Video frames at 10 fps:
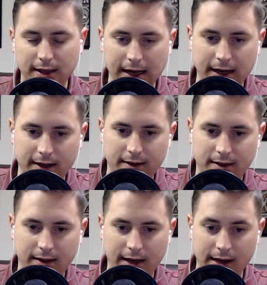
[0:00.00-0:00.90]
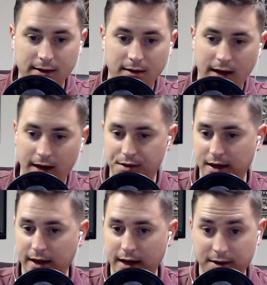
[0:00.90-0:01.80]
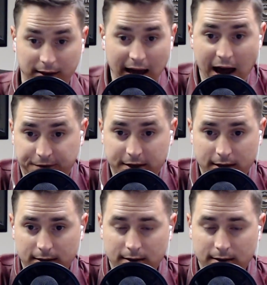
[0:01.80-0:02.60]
in in in the in the left,